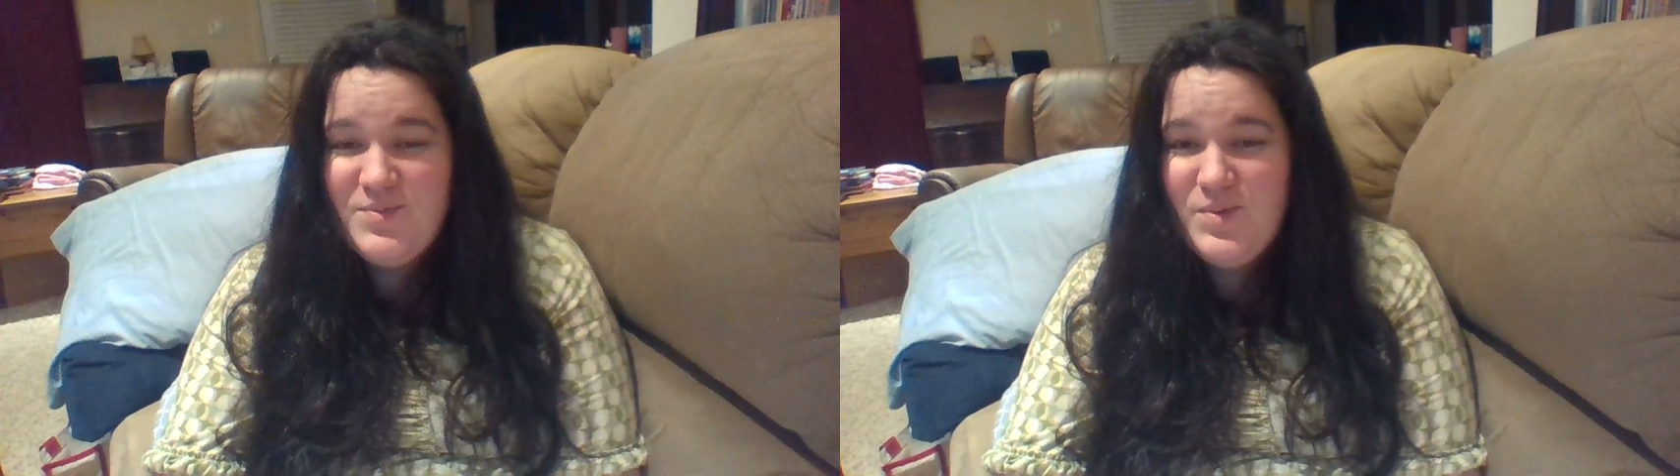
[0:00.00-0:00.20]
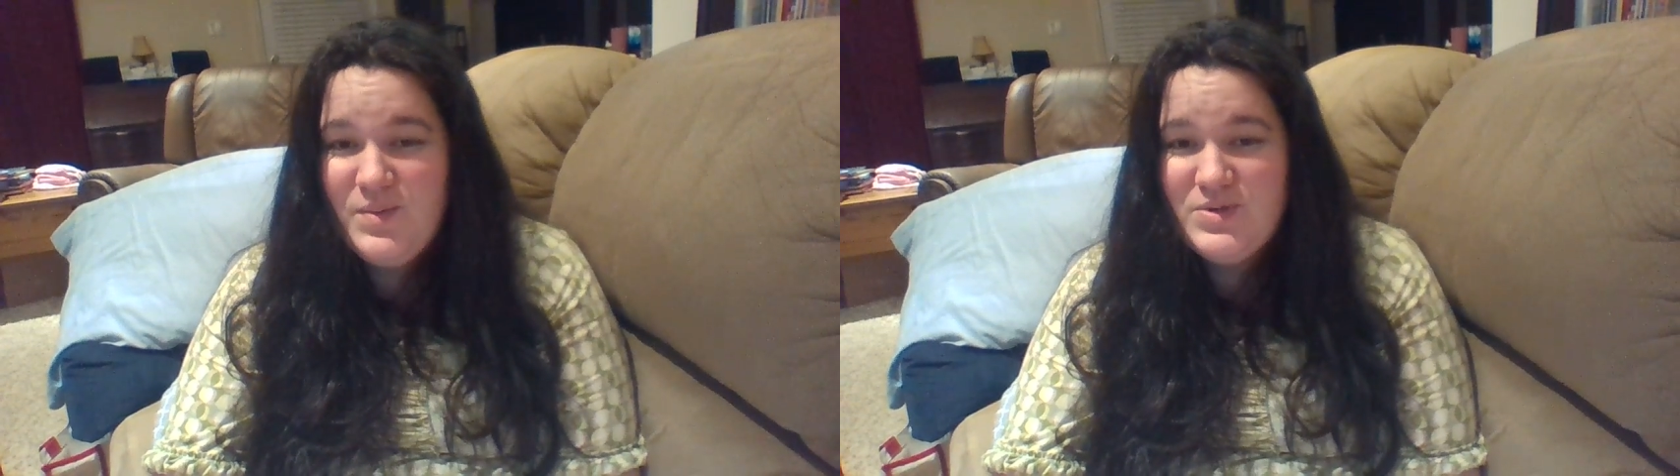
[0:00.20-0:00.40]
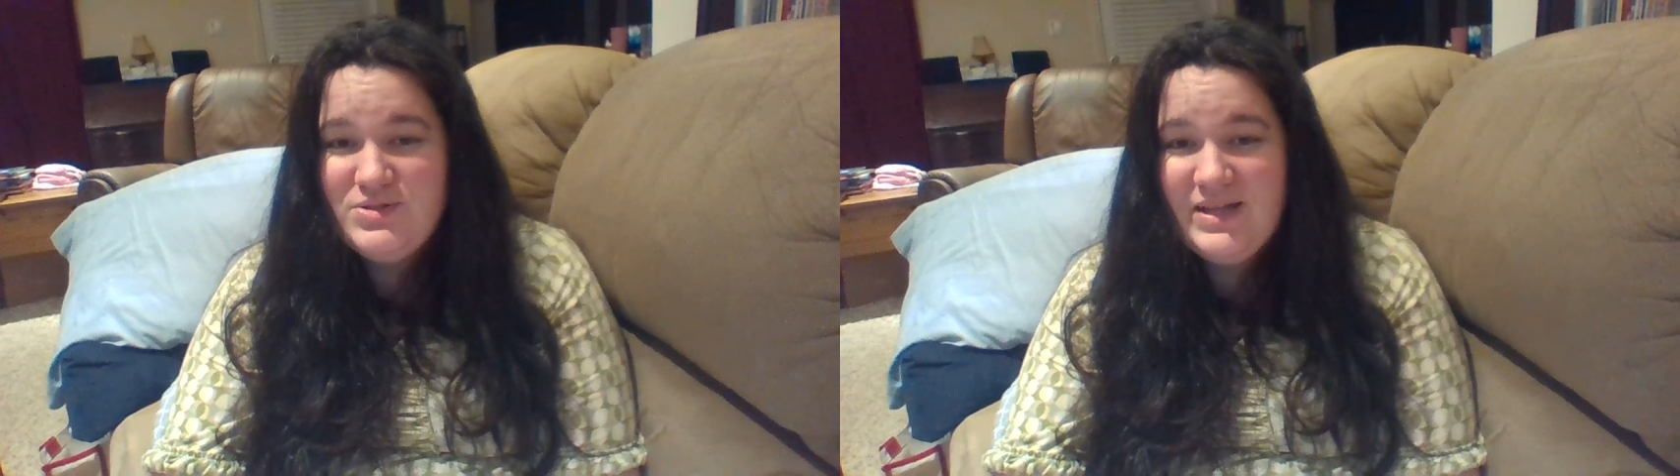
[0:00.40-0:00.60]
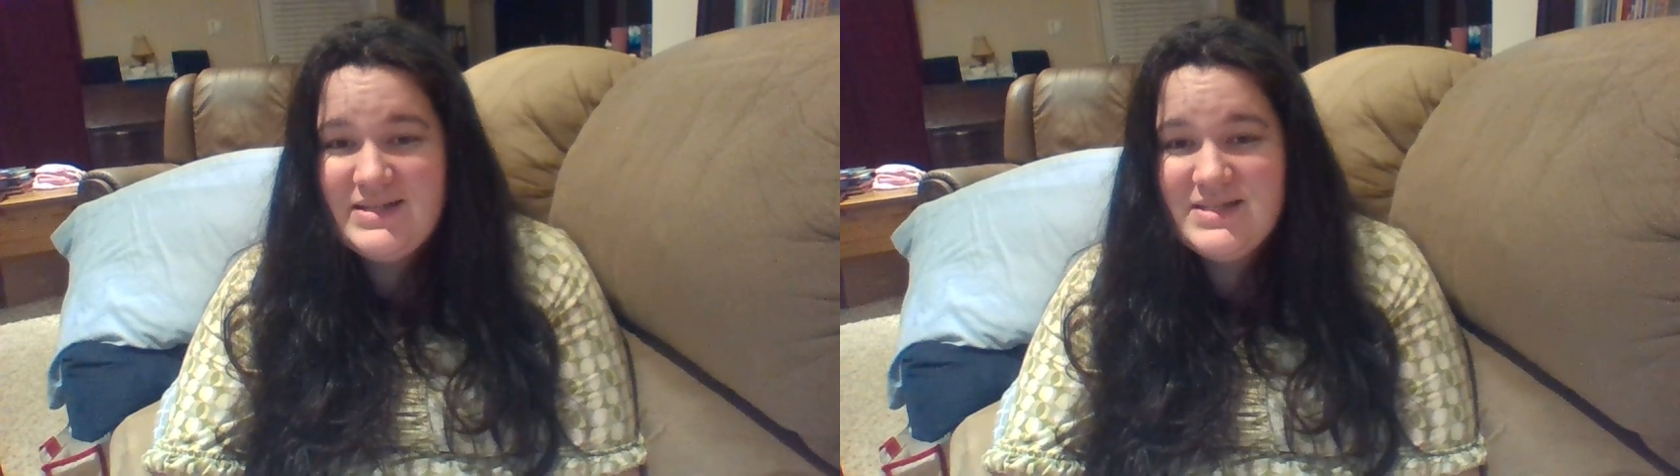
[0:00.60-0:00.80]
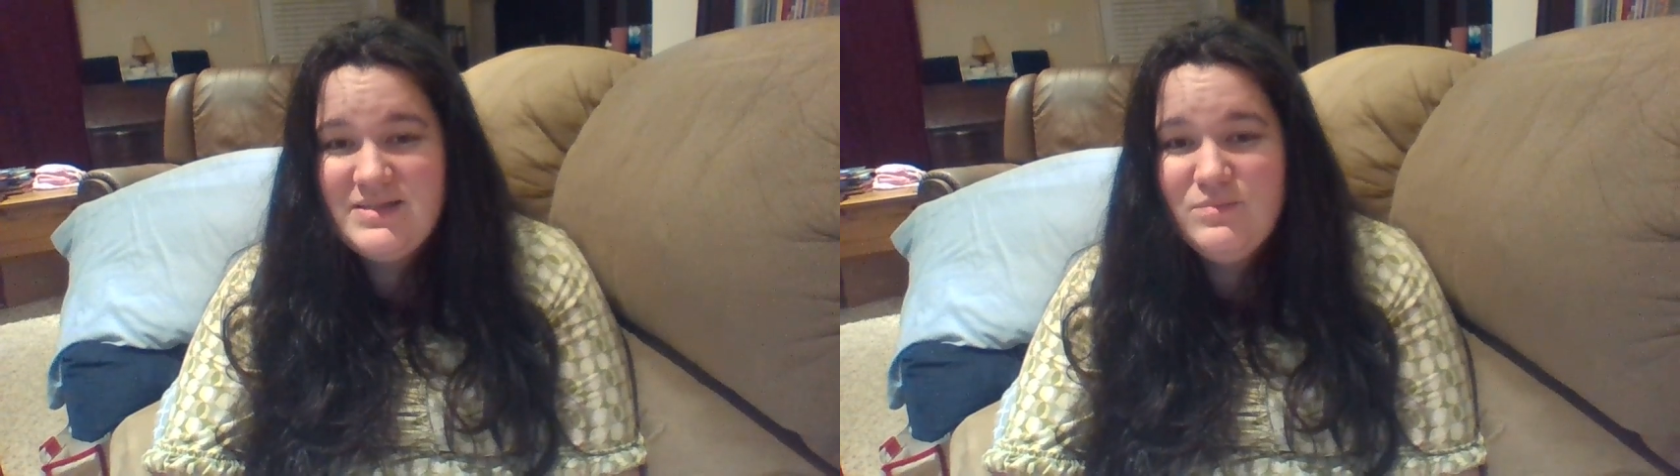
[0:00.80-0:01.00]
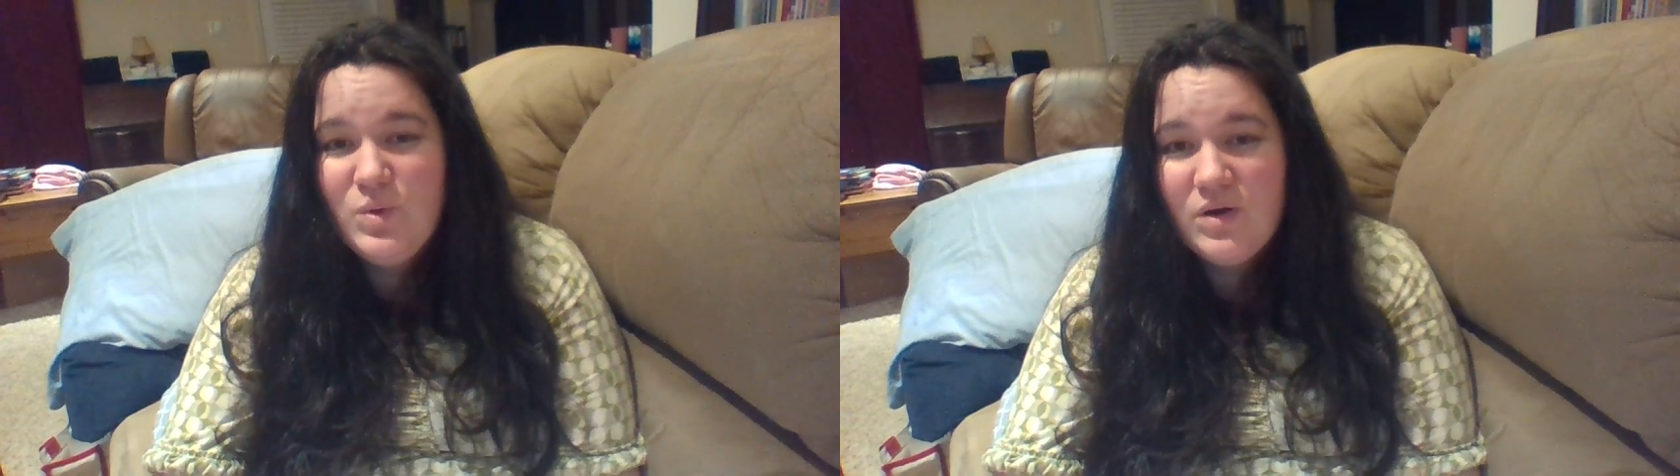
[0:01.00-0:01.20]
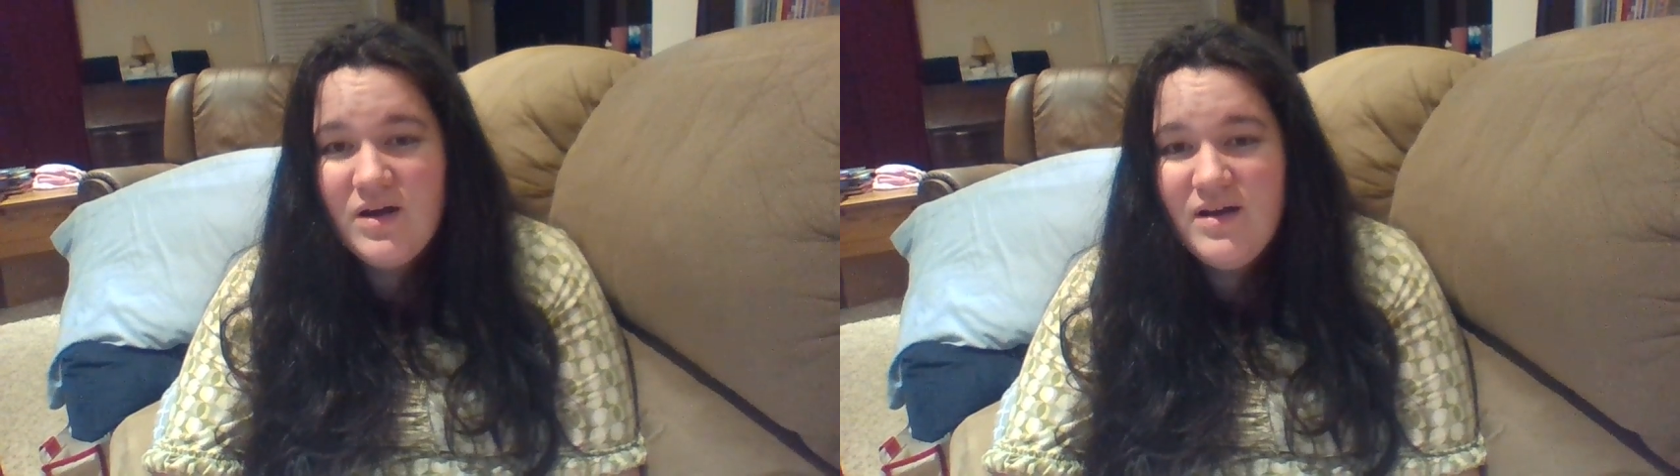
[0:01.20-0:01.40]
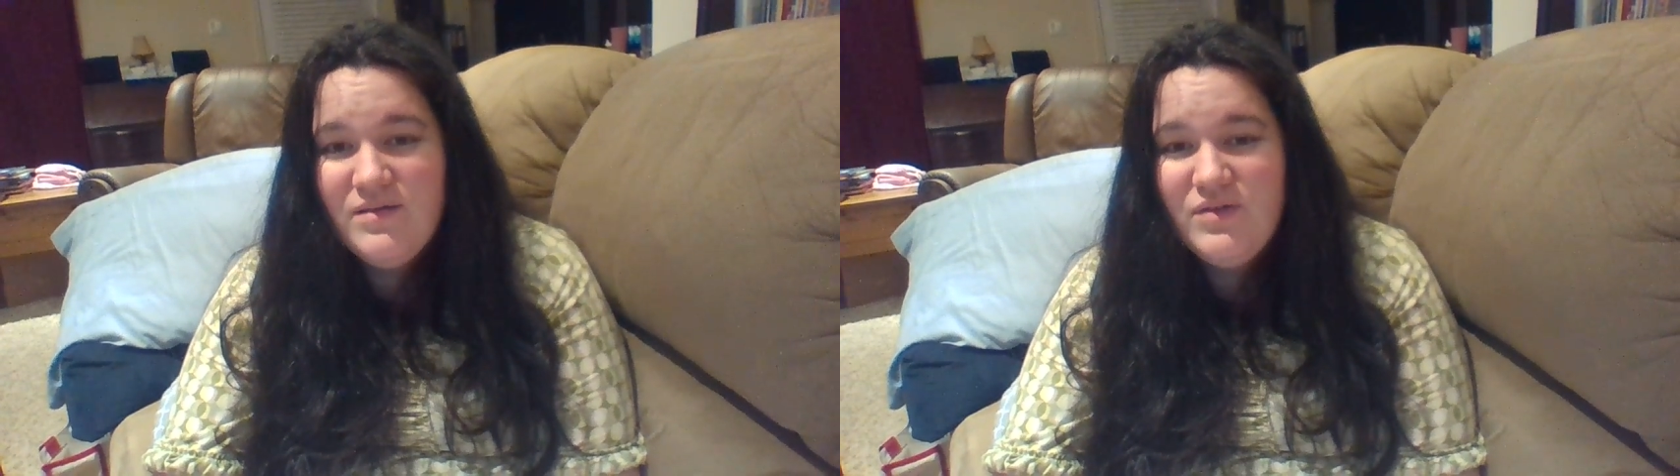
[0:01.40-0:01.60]
What would you like to see more
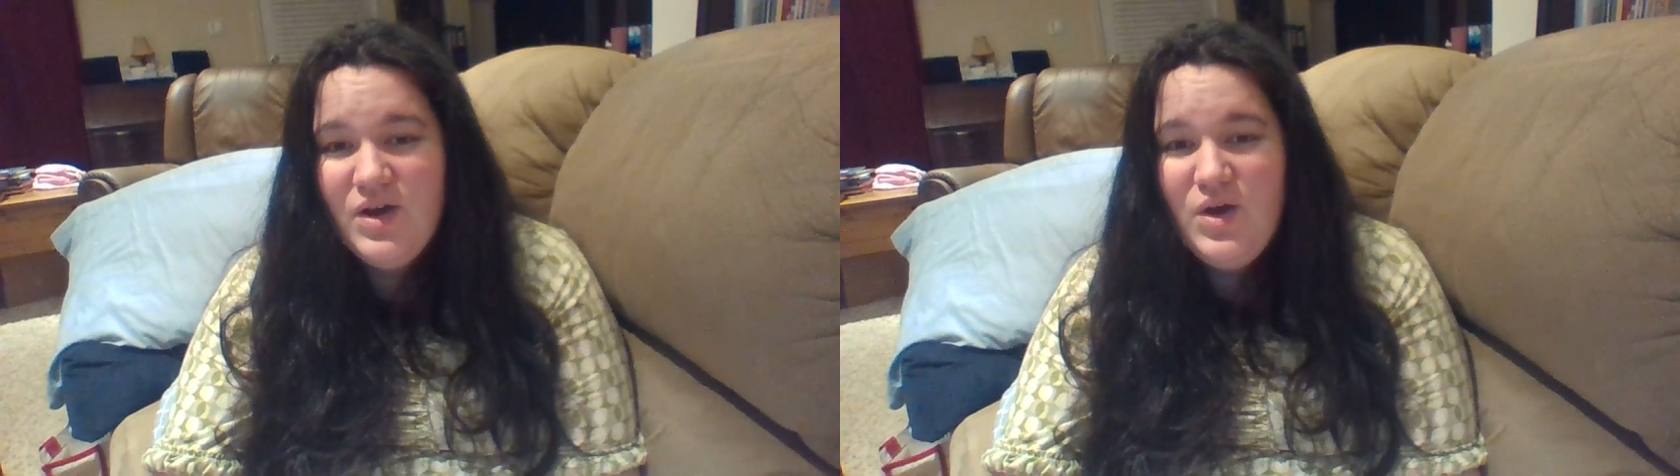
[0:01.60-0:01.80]
of?